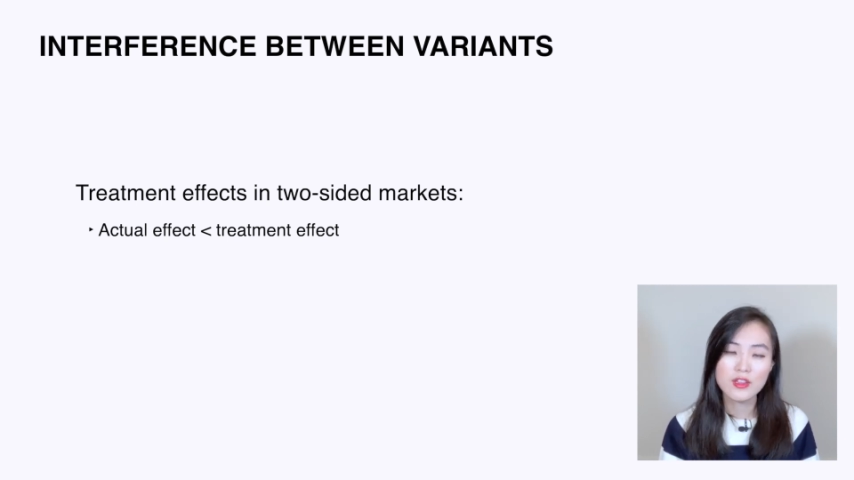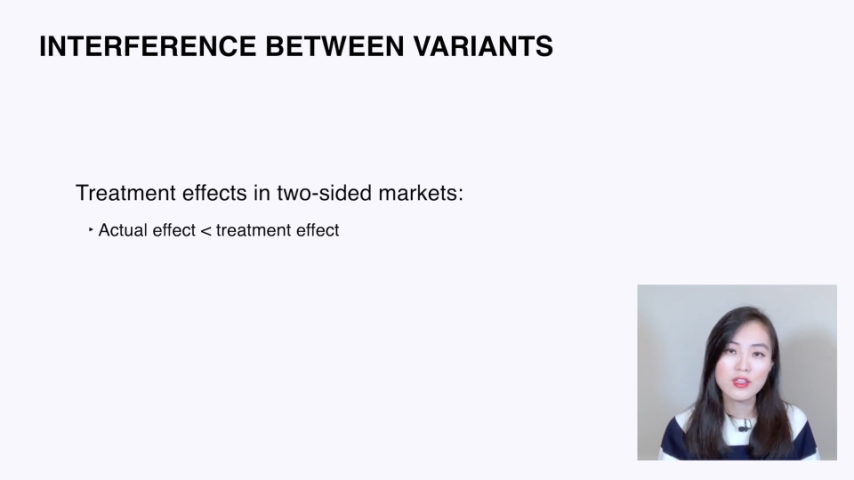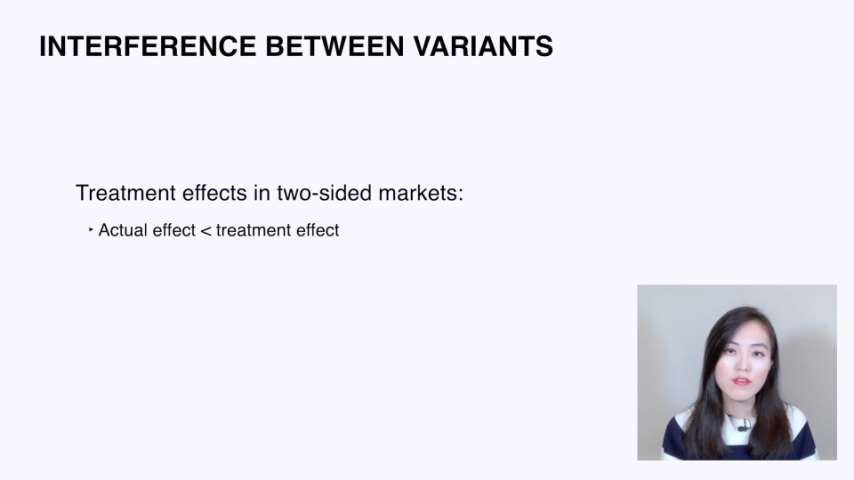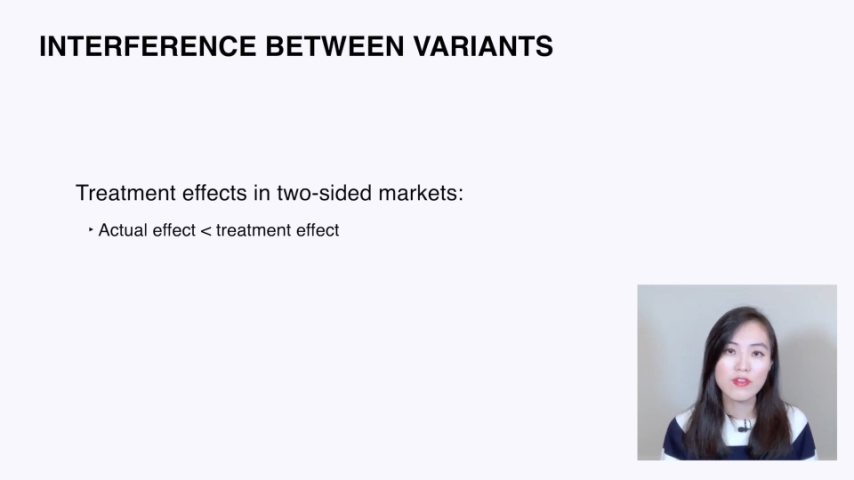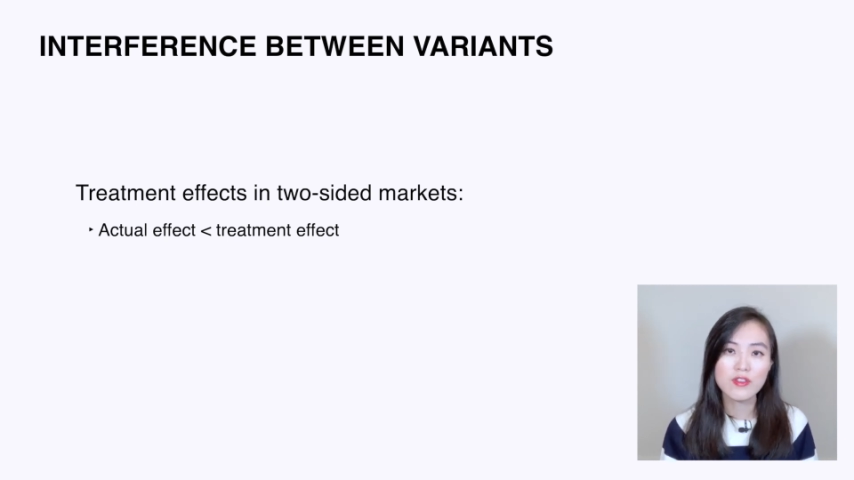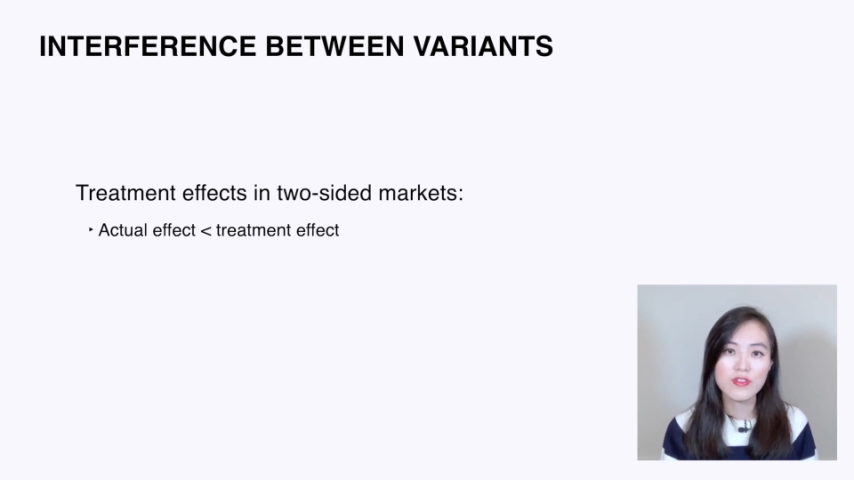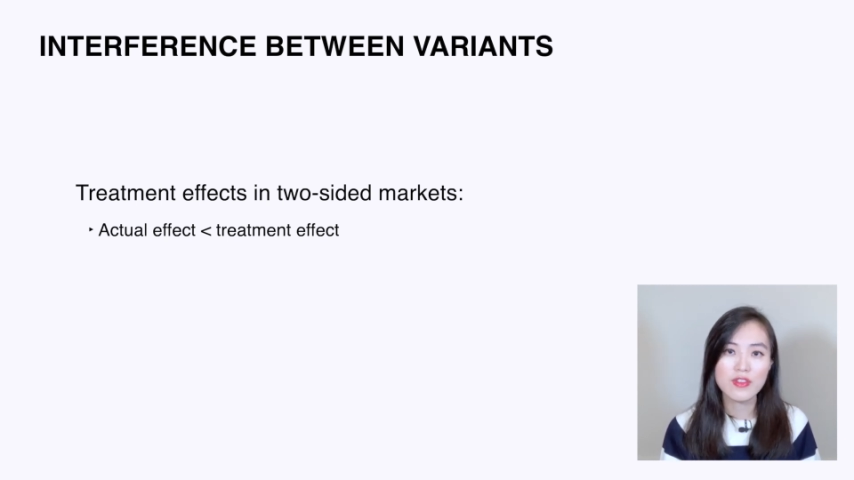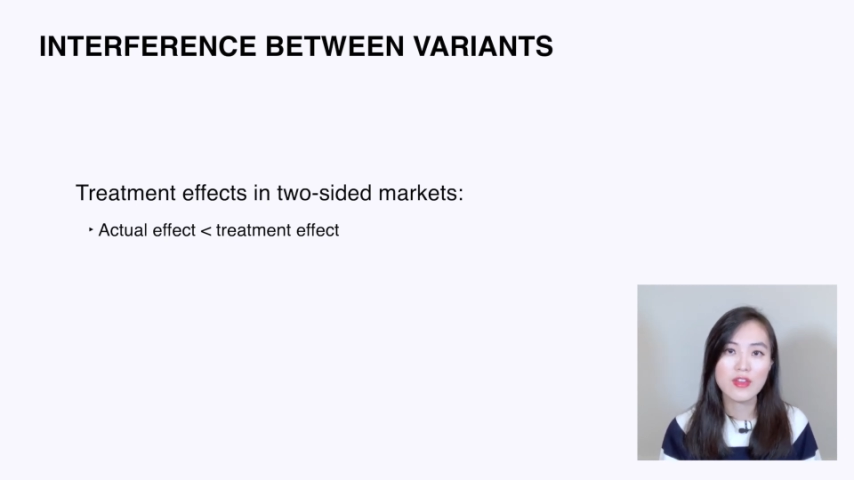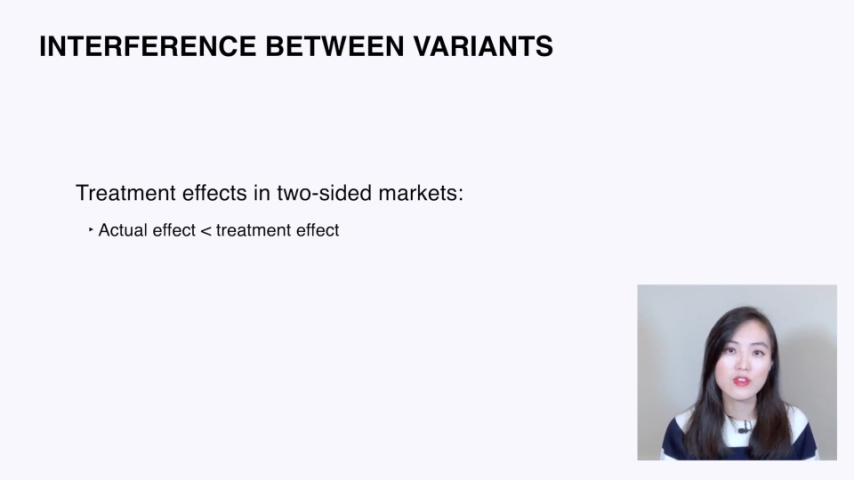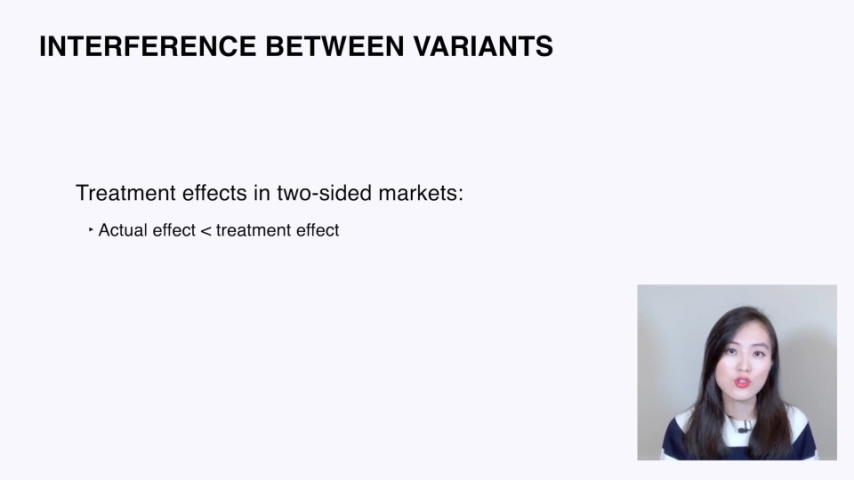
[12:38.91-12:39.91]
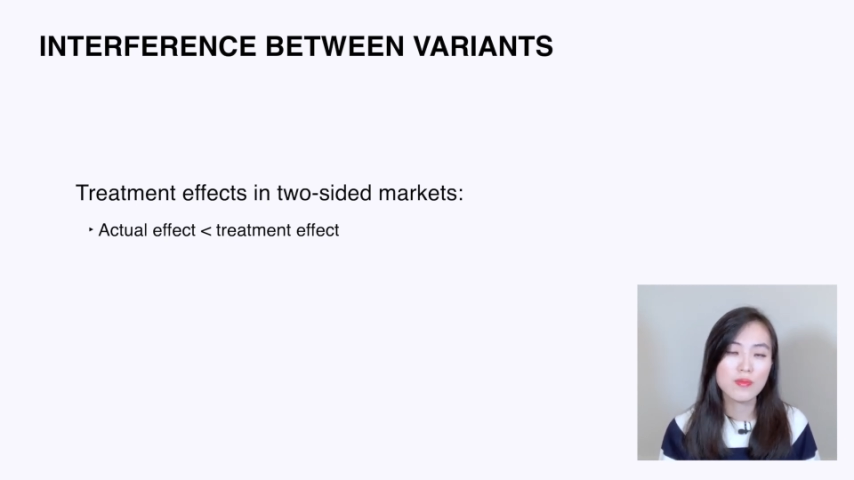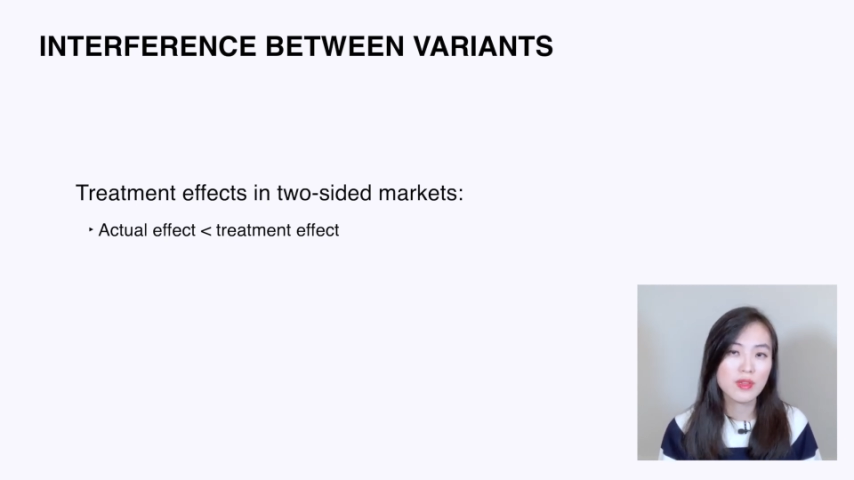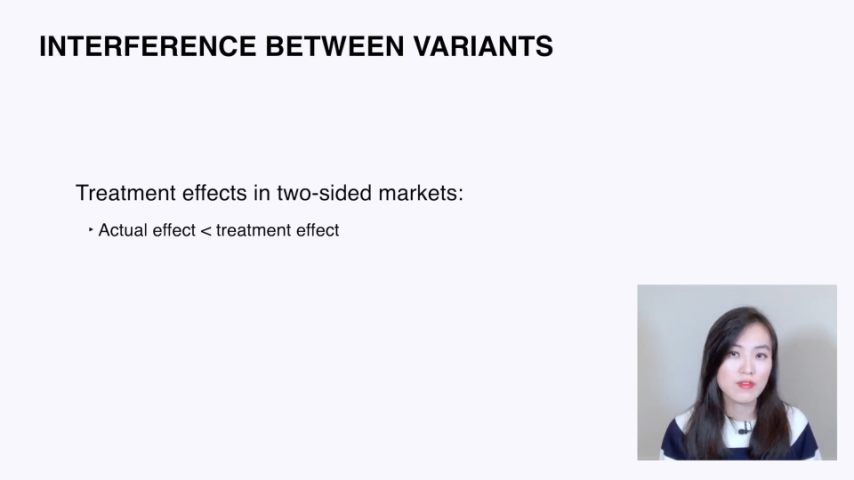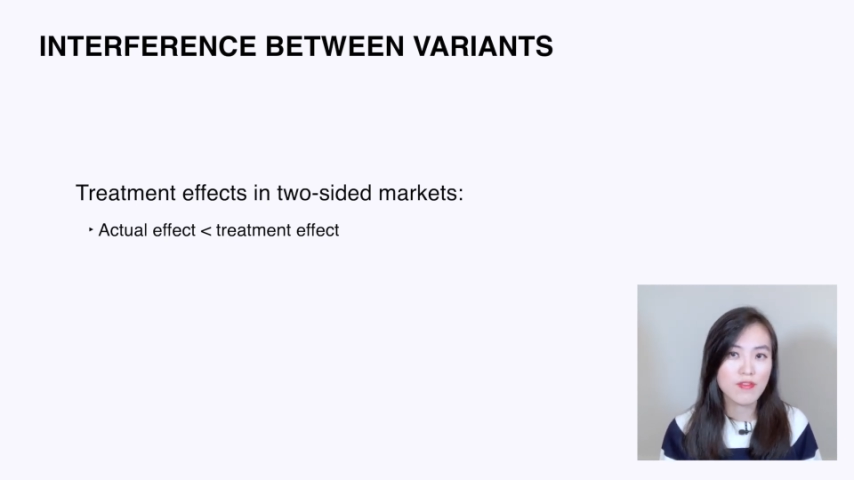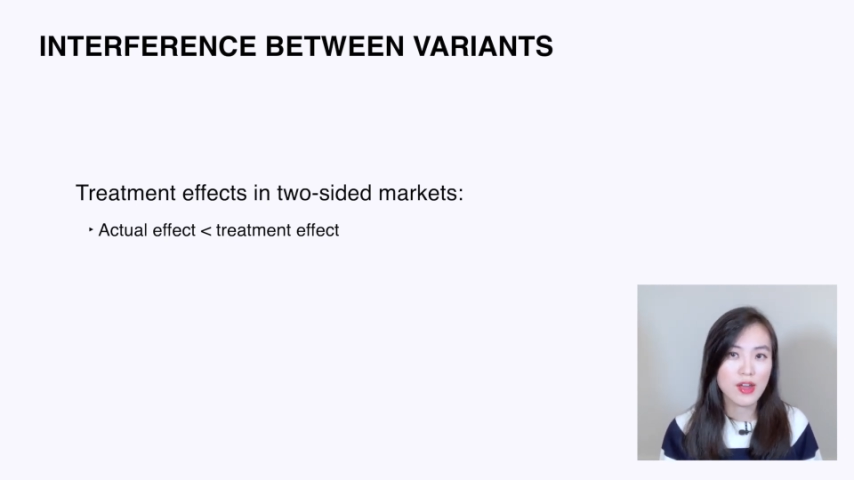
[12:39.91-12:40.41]
different than the
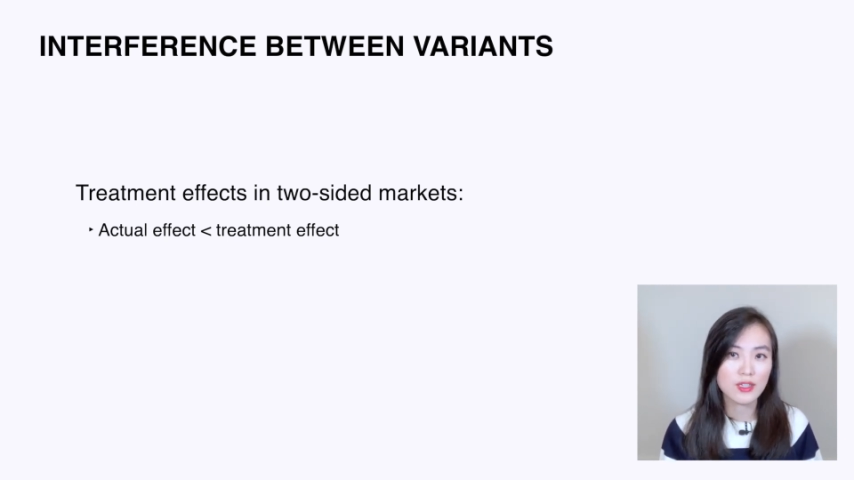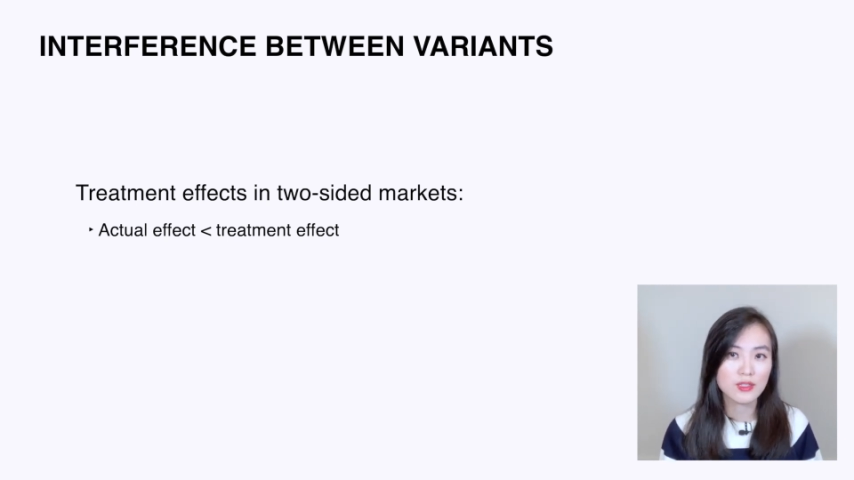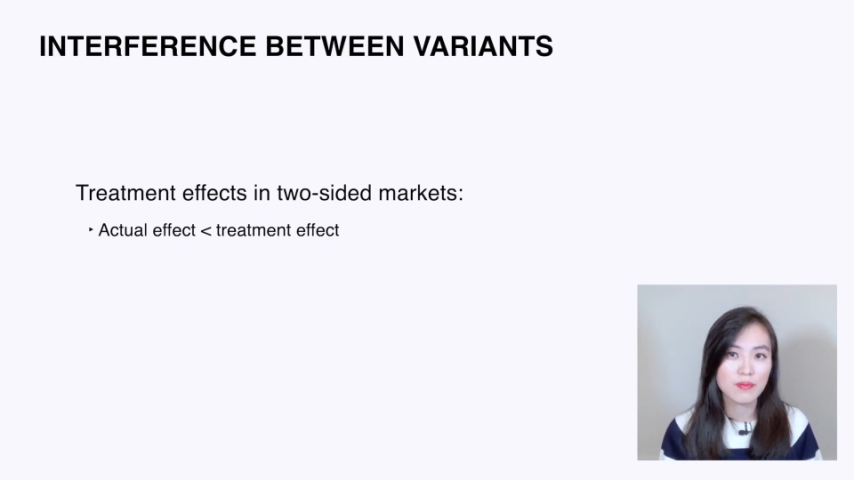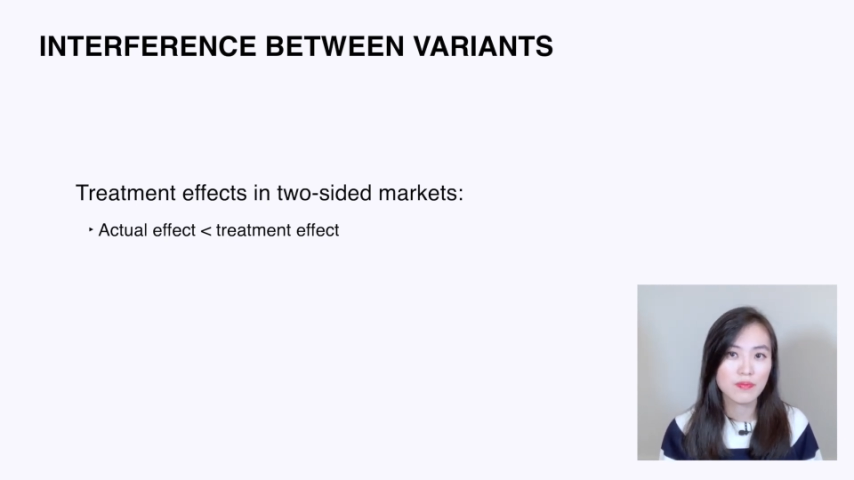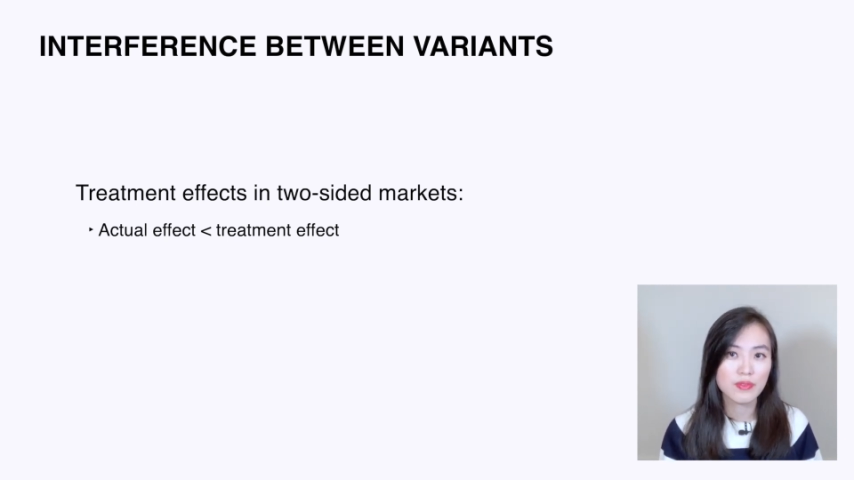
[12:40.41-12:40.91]
treatment effect.